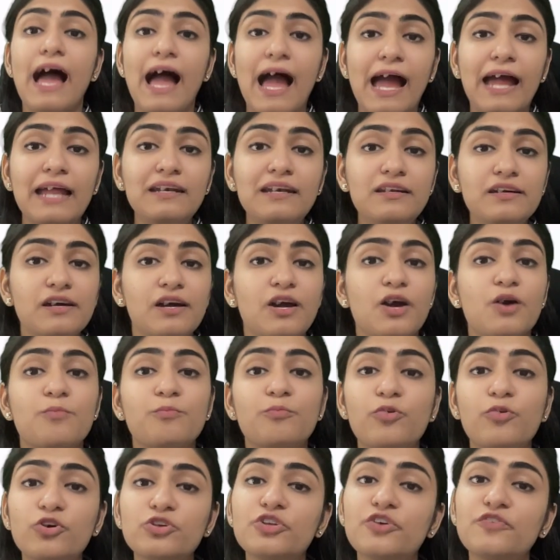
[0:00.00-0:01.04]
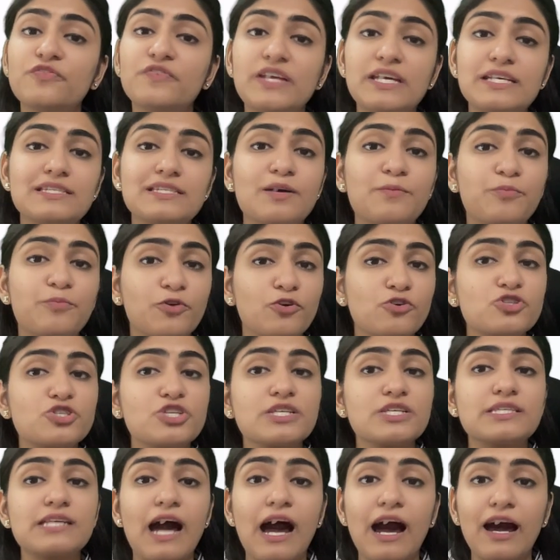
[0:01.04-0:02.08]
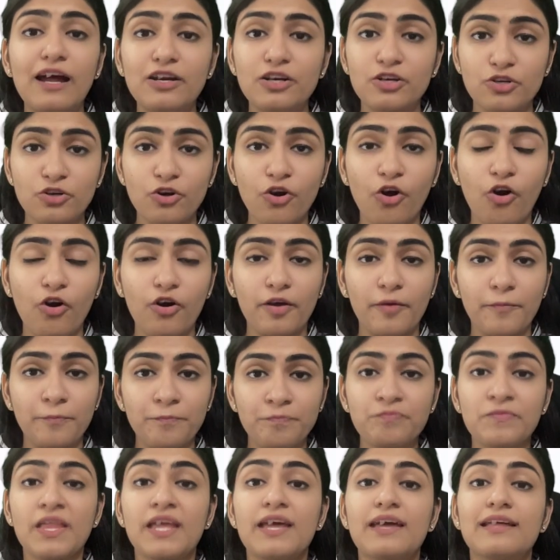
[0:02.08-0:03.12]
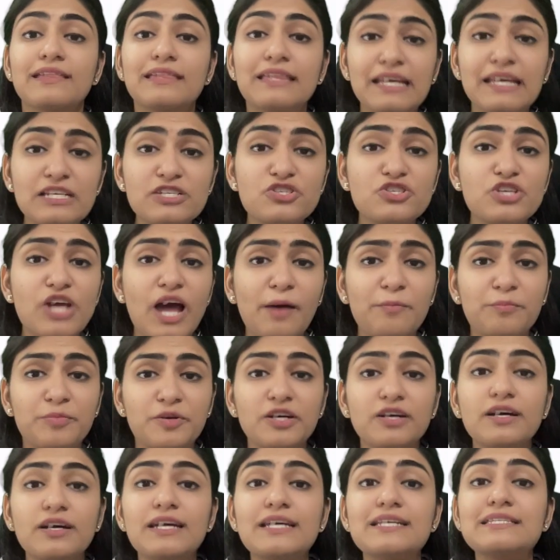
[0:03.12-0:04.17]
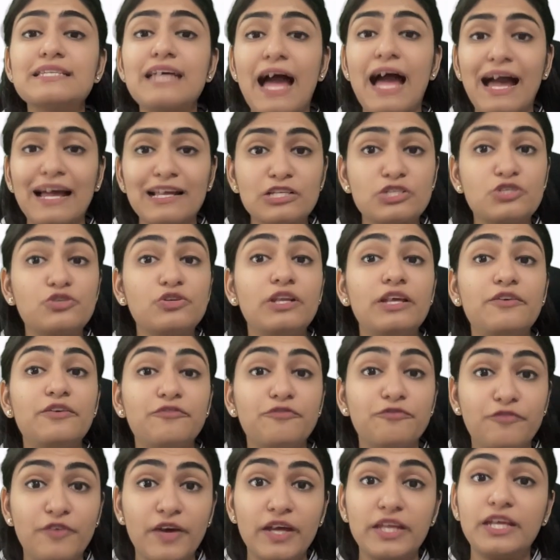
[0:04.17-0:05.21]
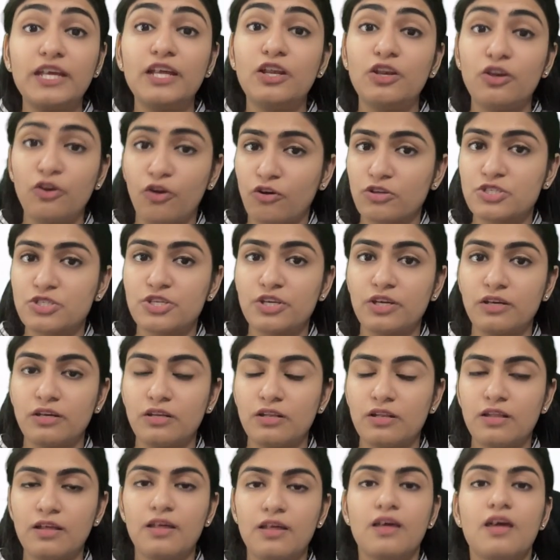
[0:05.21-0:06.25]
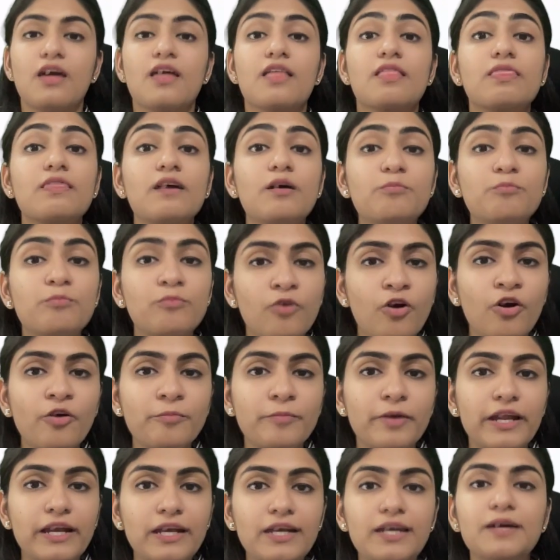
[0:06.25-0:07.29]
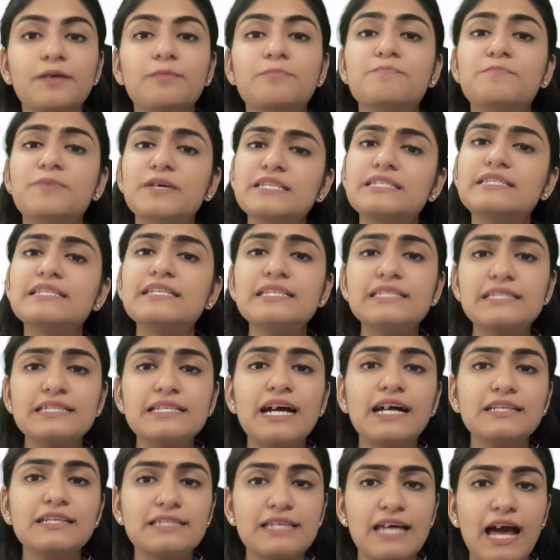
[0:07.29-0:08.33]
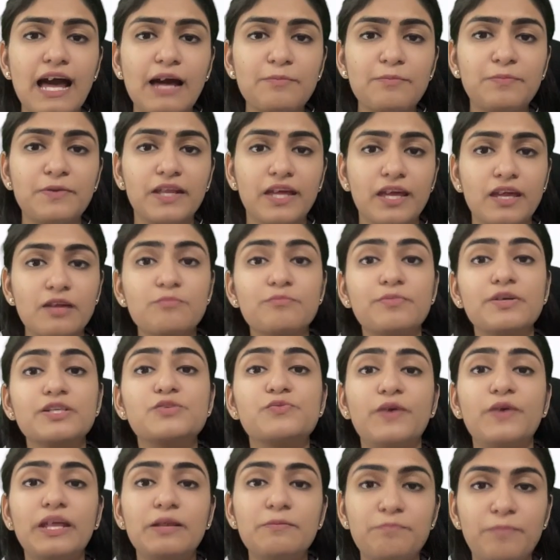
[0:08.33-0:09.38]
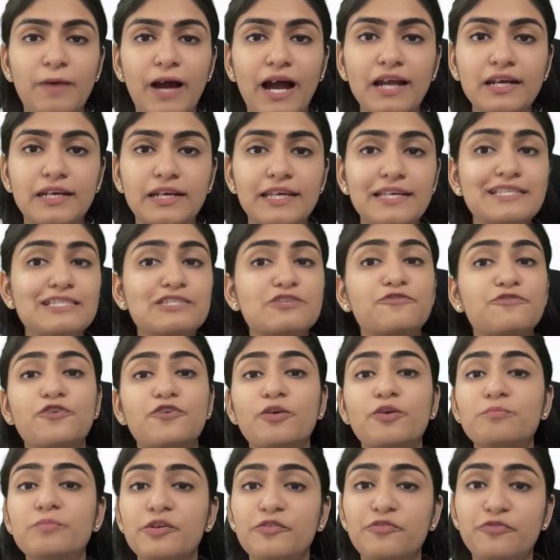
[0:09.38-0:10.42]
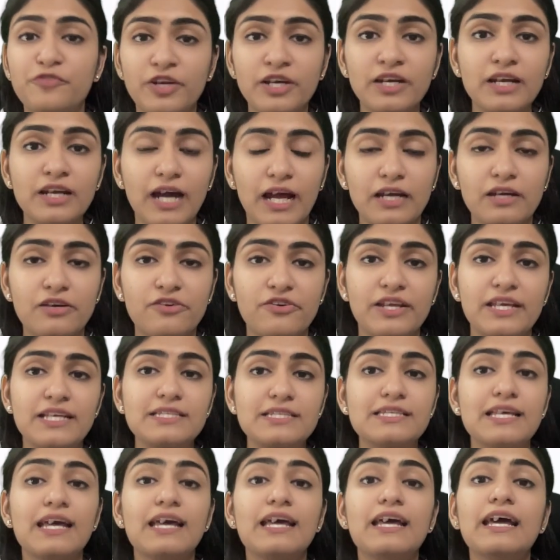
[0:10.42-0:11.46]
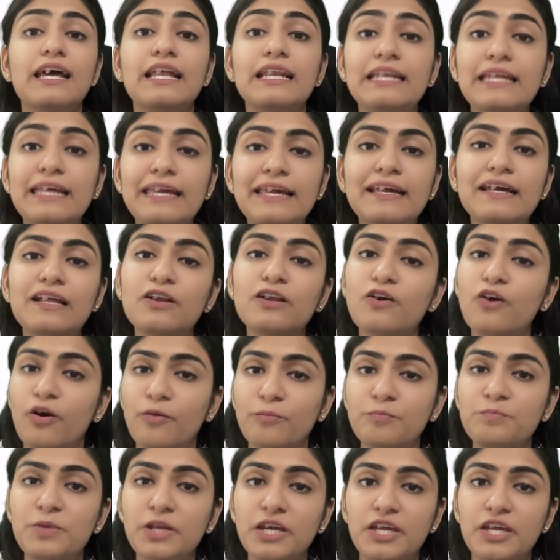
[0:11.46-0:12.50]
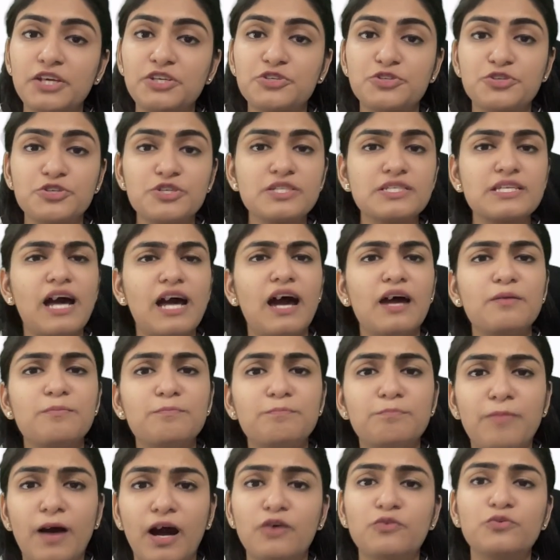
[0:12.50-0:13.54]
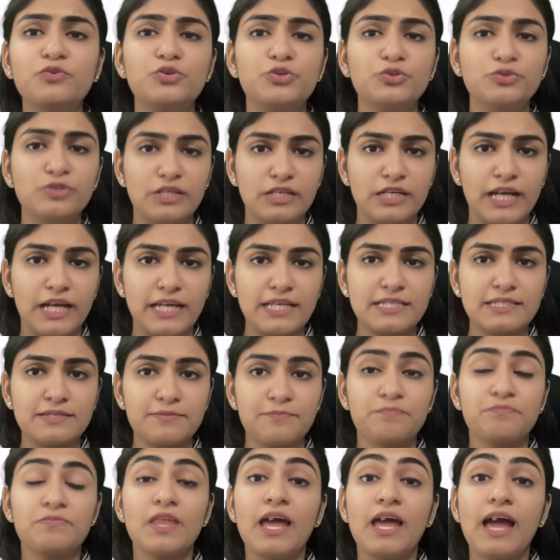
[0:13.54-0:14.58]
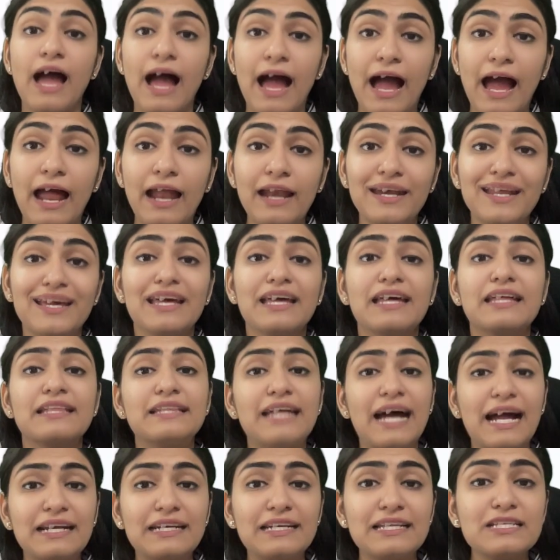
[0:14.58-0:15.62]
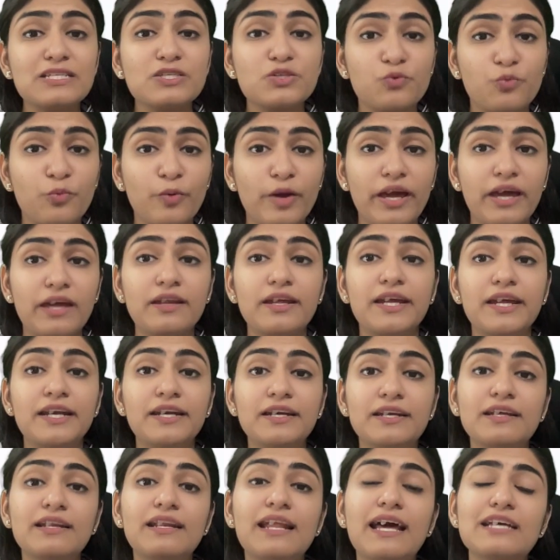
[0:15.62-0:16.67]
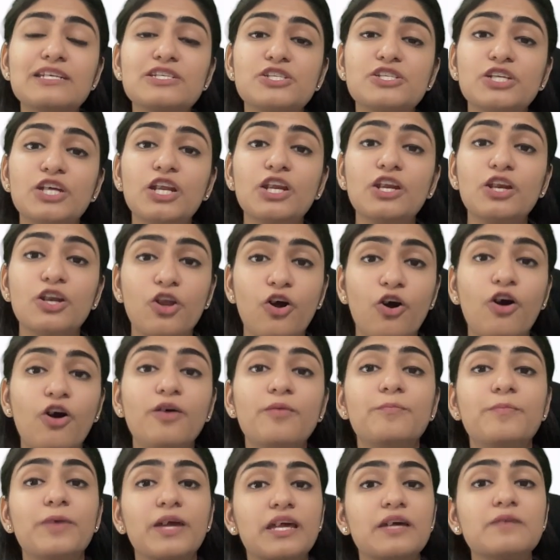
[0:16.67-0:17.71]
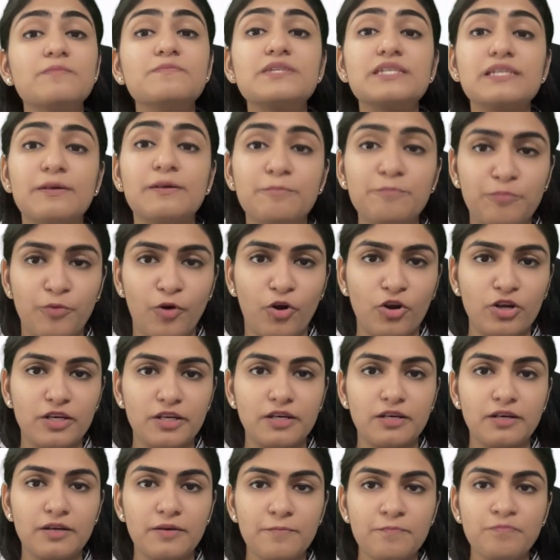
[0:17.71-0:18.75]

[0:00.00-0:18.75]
And both of these approaches are wrong. This chapter is actually very logical. The moment business starts happening between parties from different countries, legal complications are bound to arise. And that is where international law becomes important.